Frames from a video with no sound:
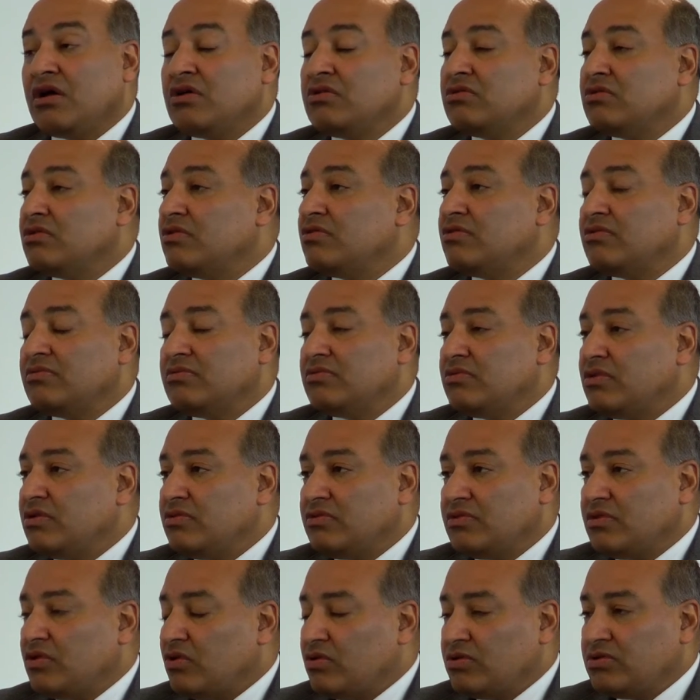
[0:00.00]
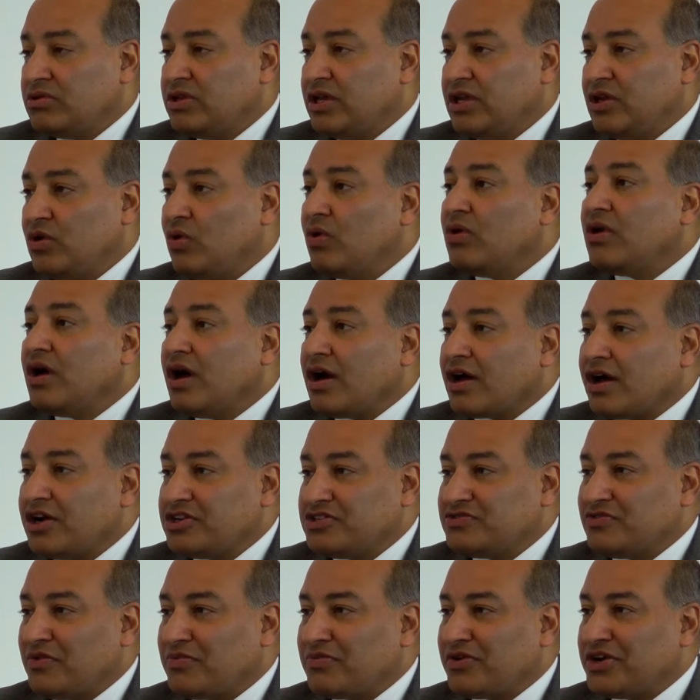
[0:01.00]
Oh, nearly all our
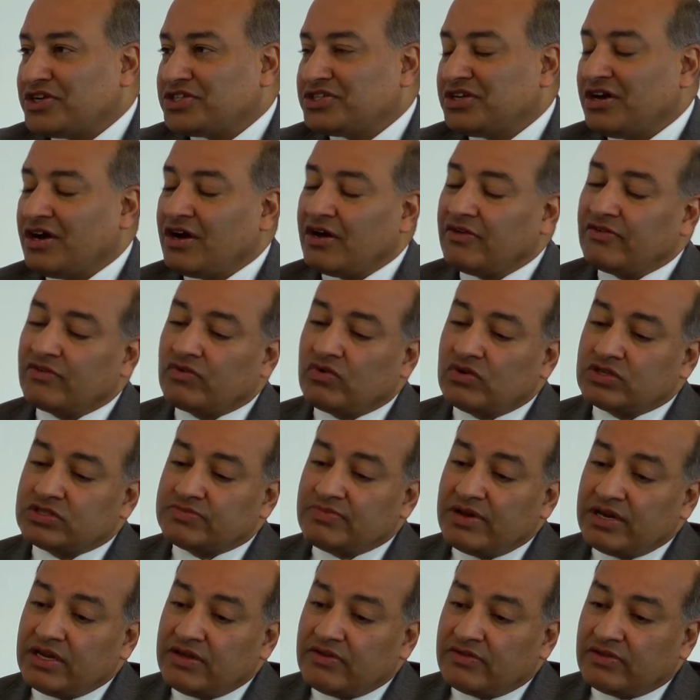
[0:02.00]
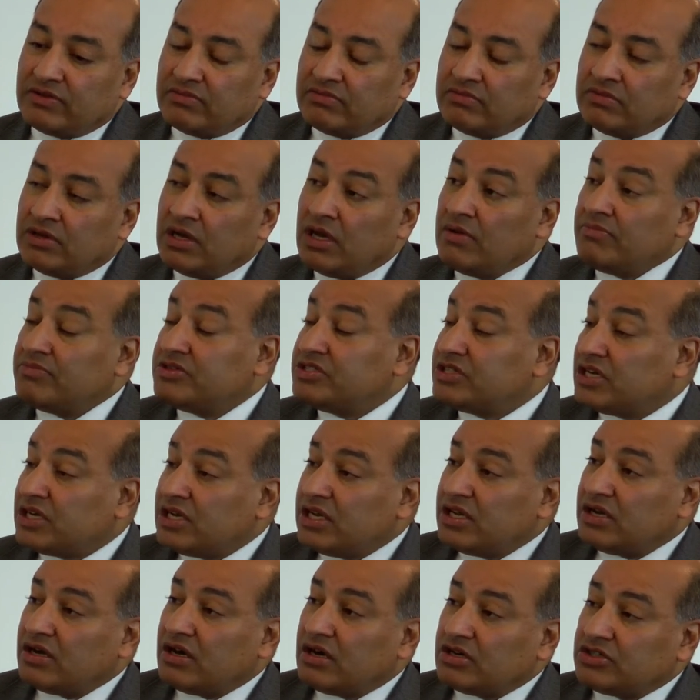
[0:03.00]
countries of operation are, and of course many of them,
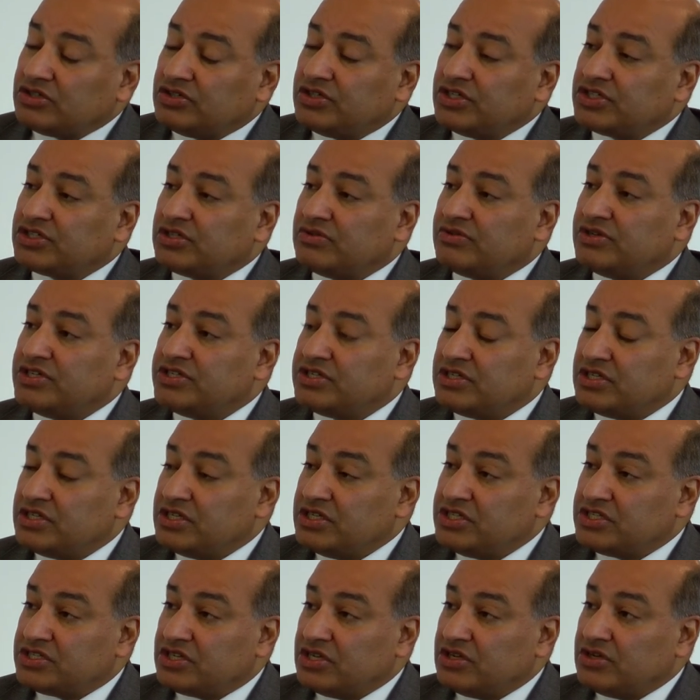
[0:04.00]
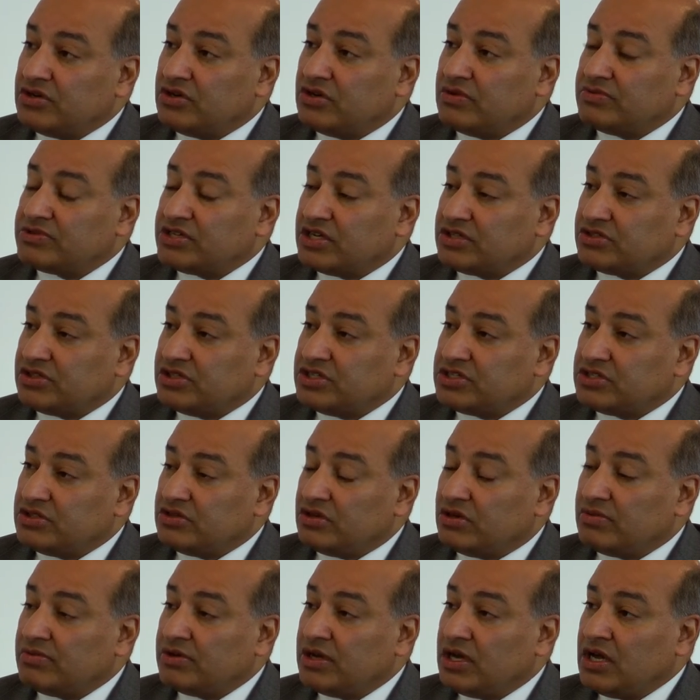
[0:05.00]
particularly in our traditional region, Eastern Europe, Central Eastern
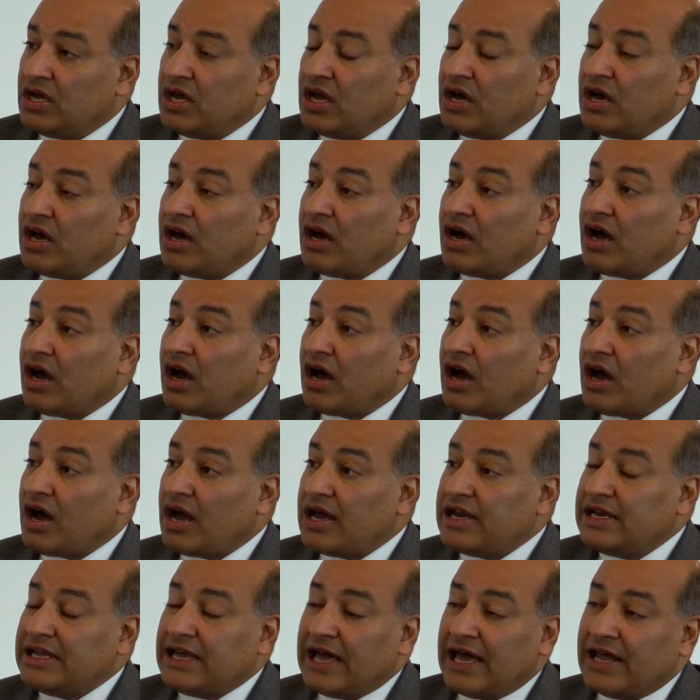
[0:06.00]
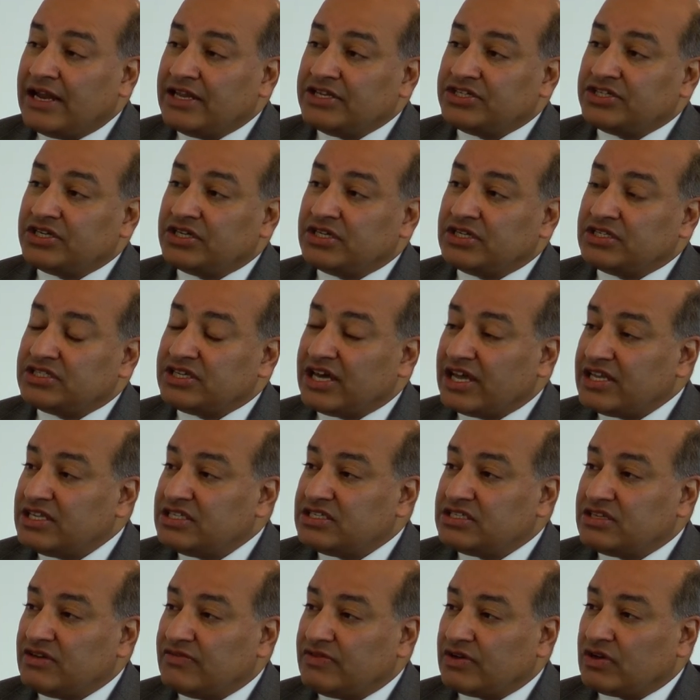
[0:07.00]
Europe, are highly energy
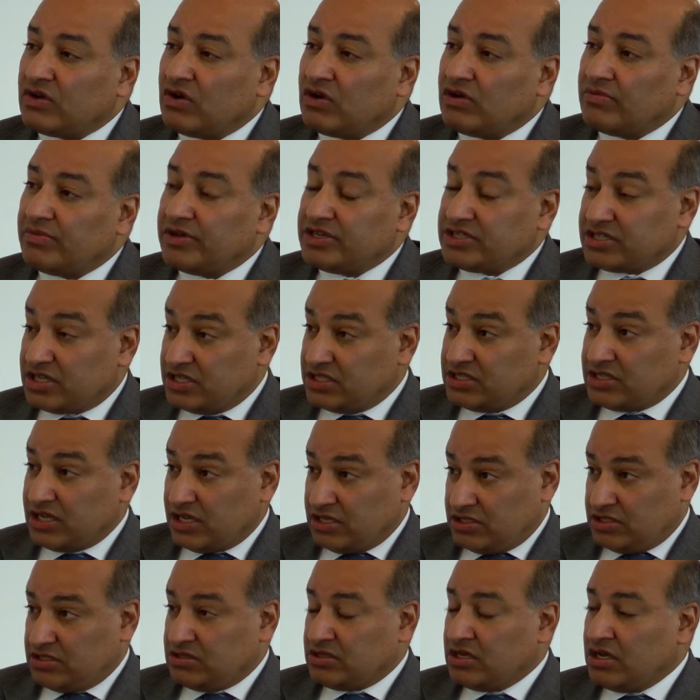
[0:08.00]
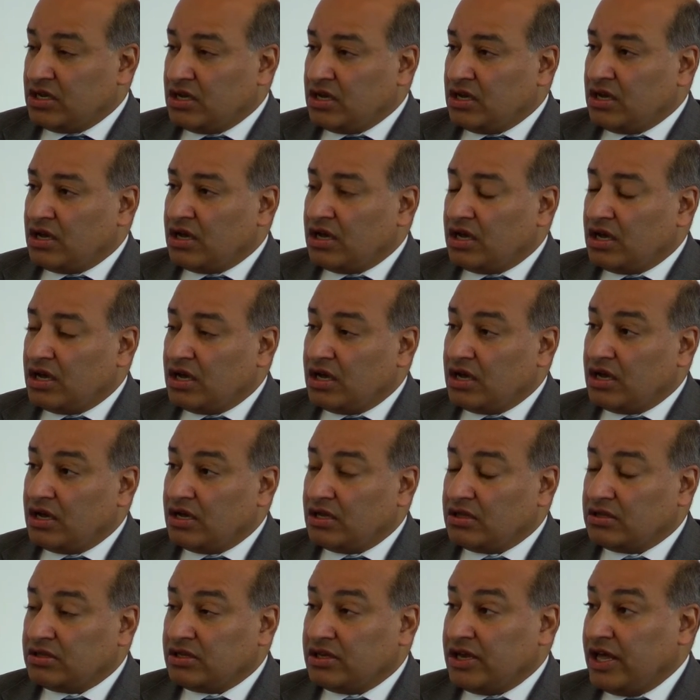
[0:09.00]
intensive economies, because that's
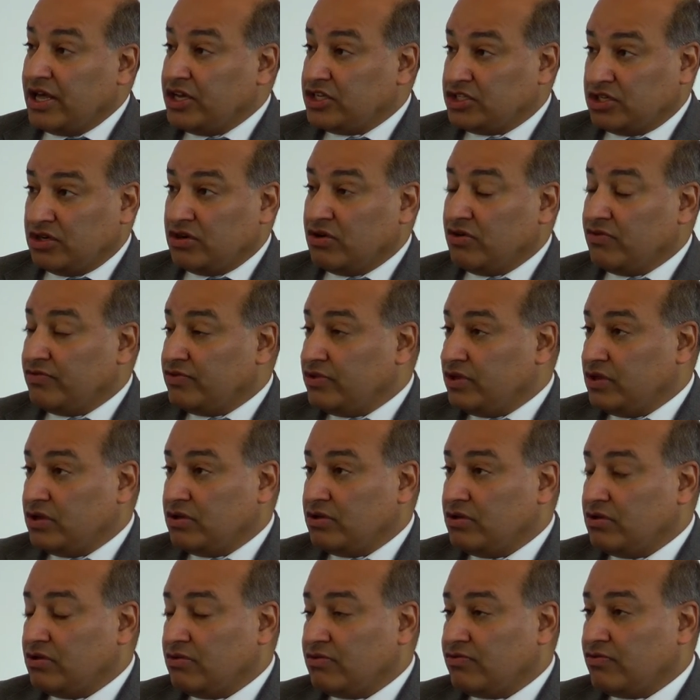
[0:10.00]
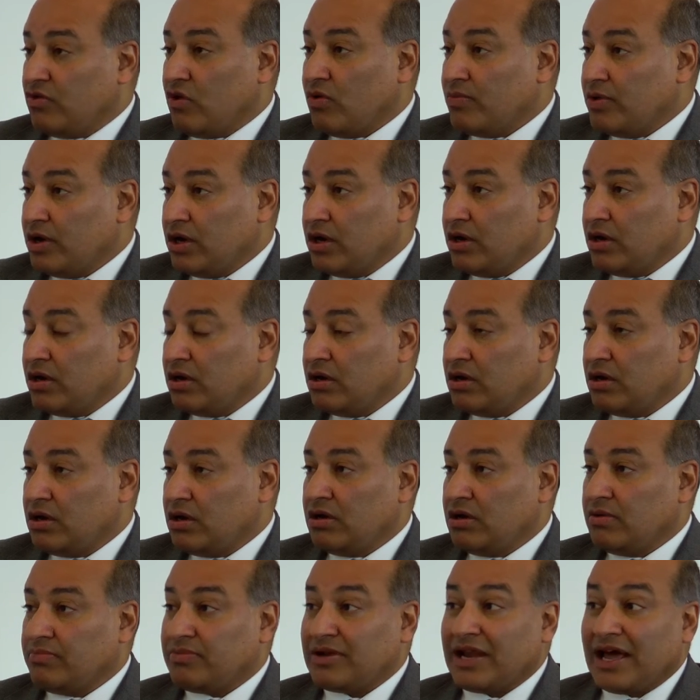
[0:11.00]
the nature of the former
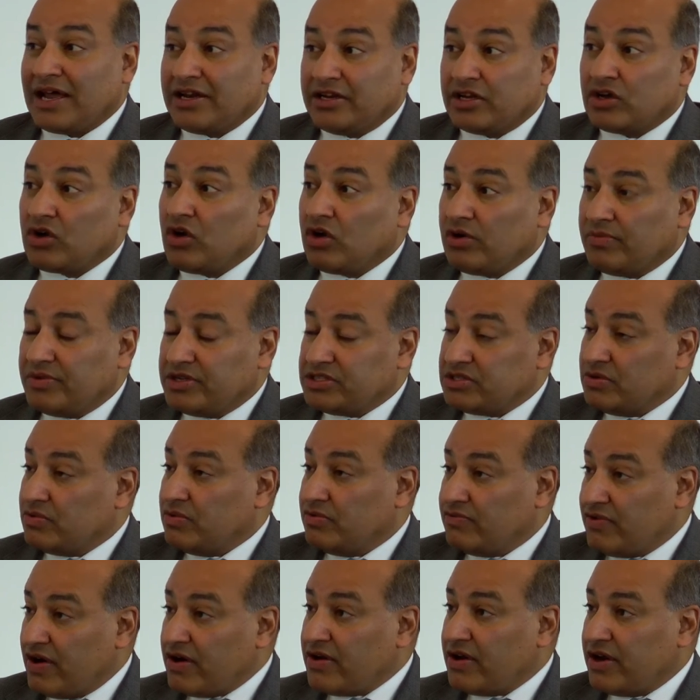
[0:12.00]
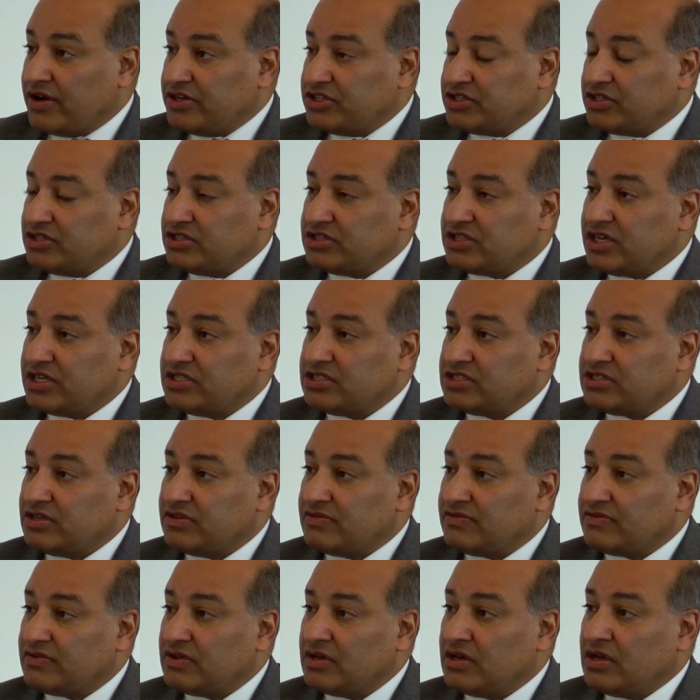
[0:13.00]
planned economies. They were very energy
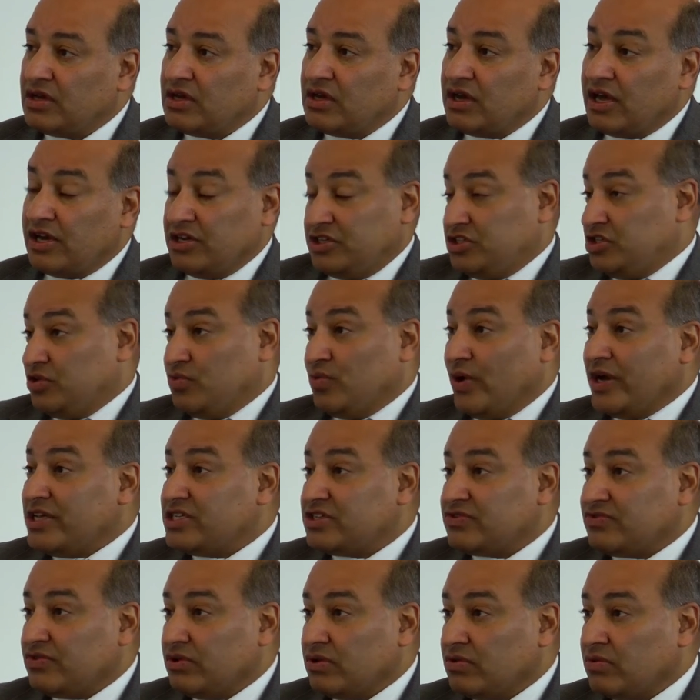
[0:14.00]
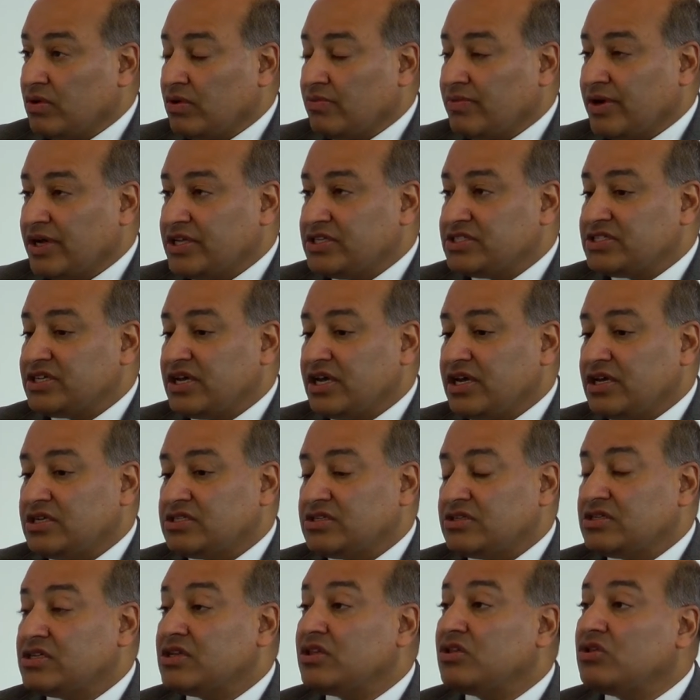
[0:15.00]
intensive, energy wasteful, one might say.
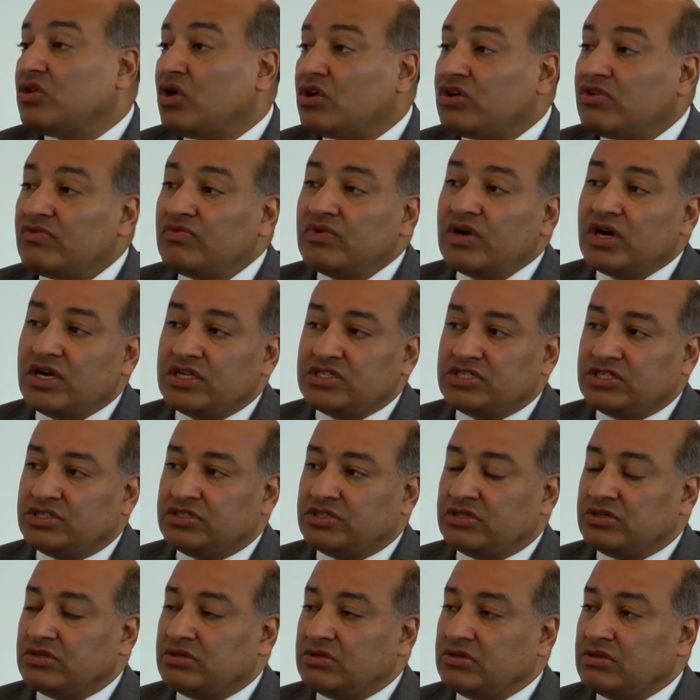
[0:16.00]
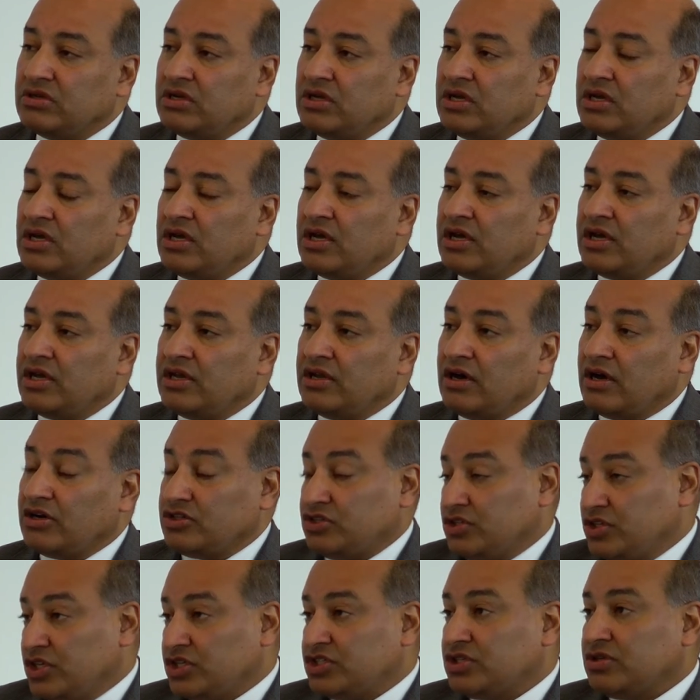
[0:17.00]
So there's a lot of work to do in our
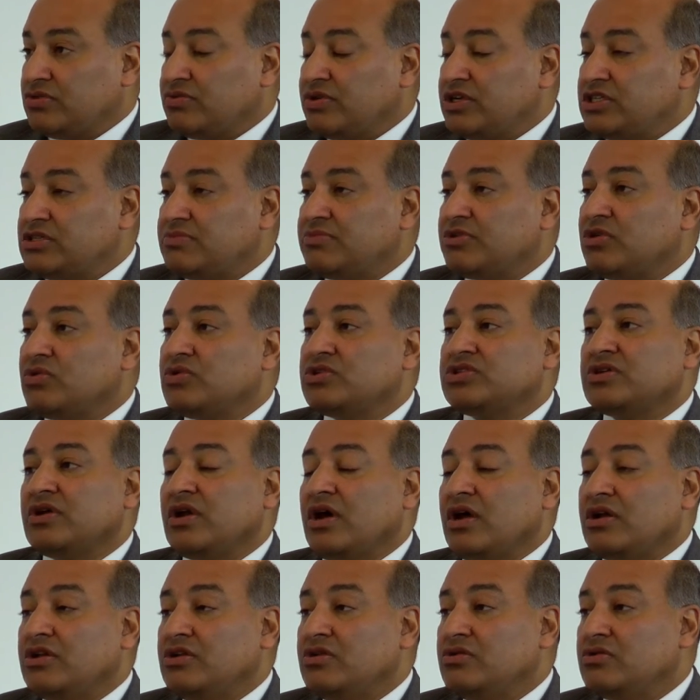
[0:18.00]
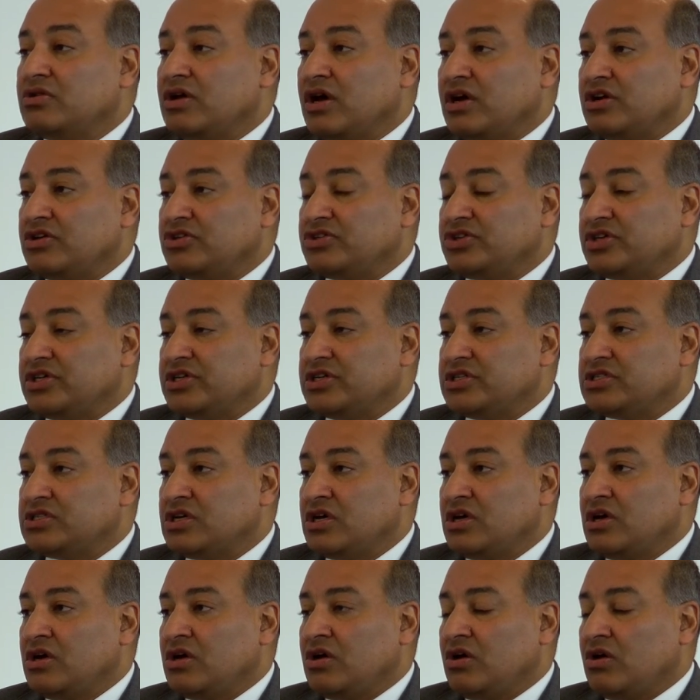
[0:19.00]
traditional region, but also in our new countries,
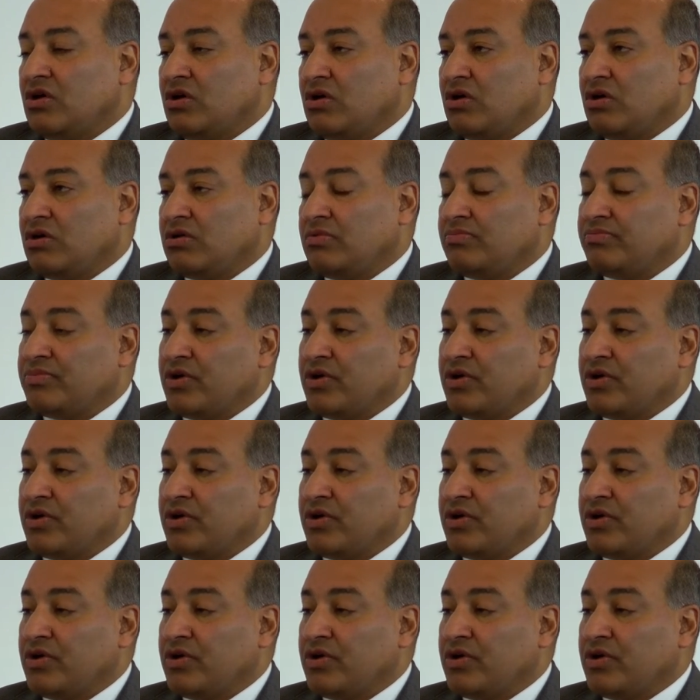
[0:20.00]
on